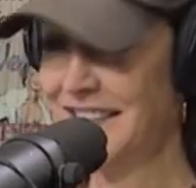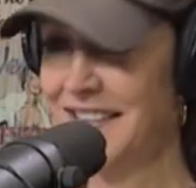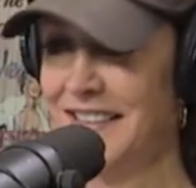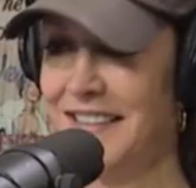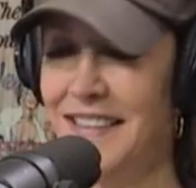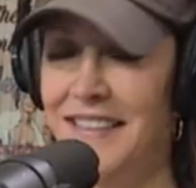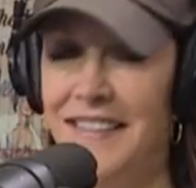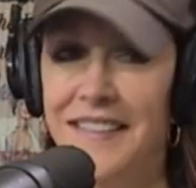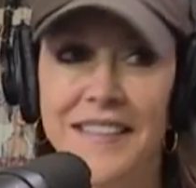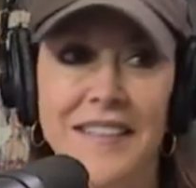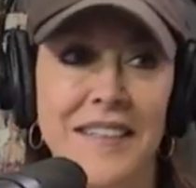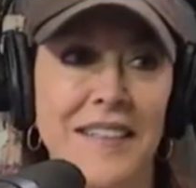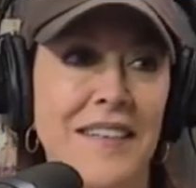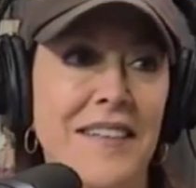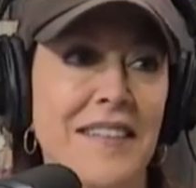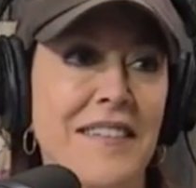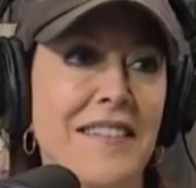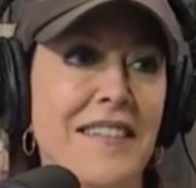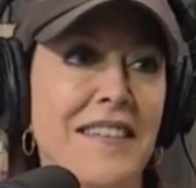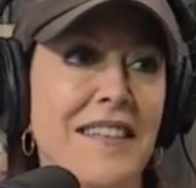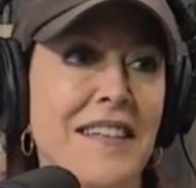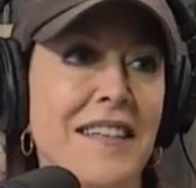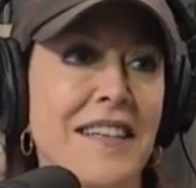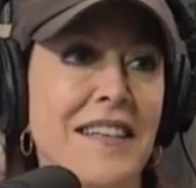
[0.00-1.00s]
I could have killed
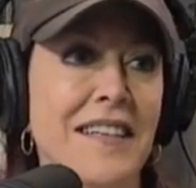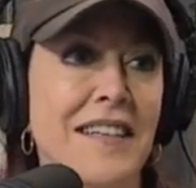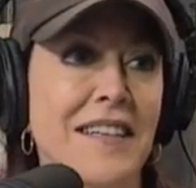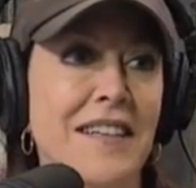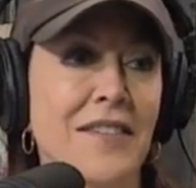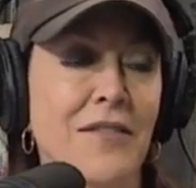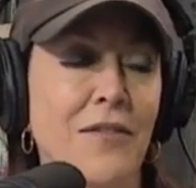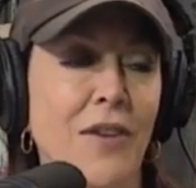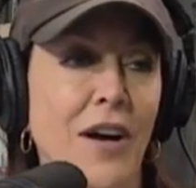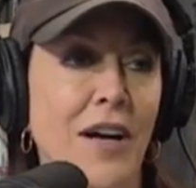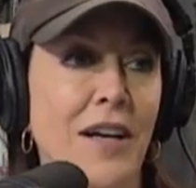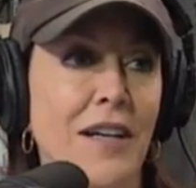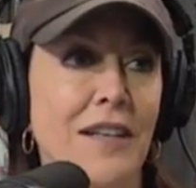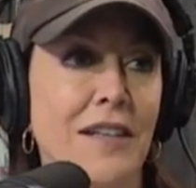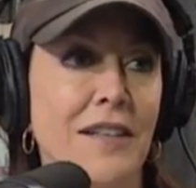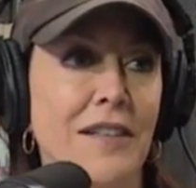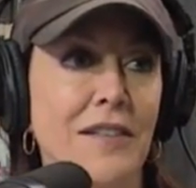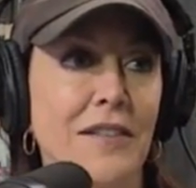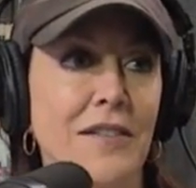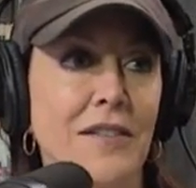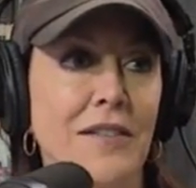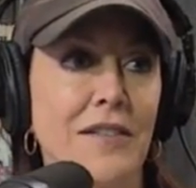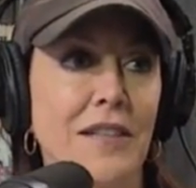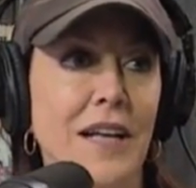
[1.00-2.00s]
myself yeah. easily. Right.
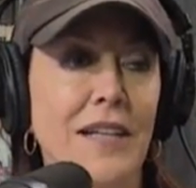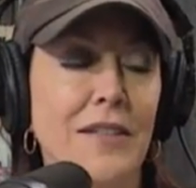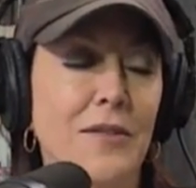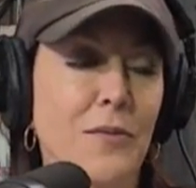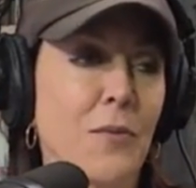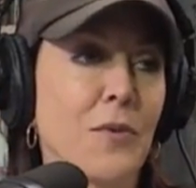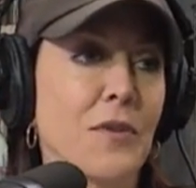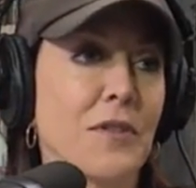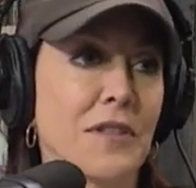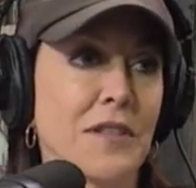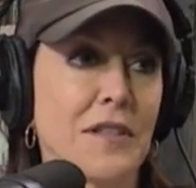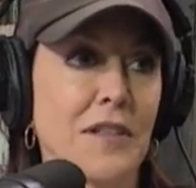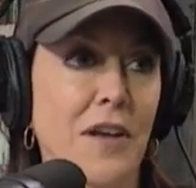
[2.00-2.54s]
That was